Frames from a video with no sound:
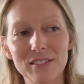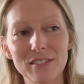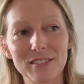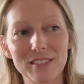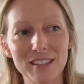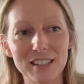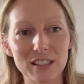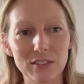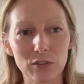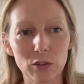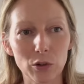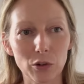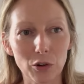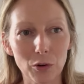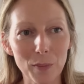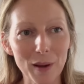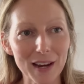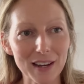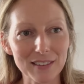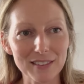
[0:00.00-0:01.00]
these floral
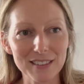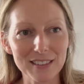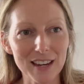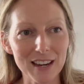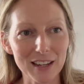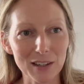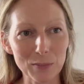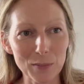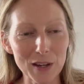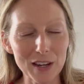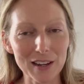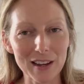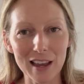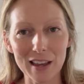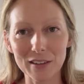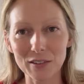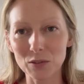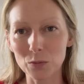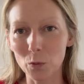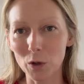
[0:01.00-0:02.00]
pants take me
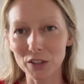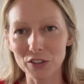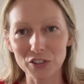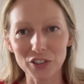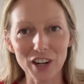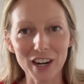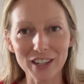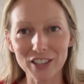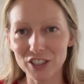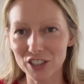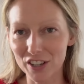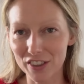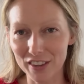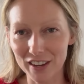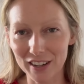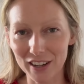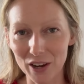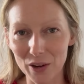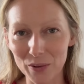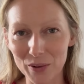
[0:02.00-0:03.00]
and what direction they
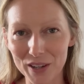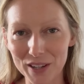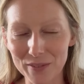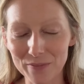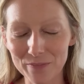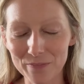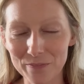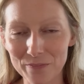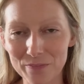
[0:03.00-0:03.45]
go in.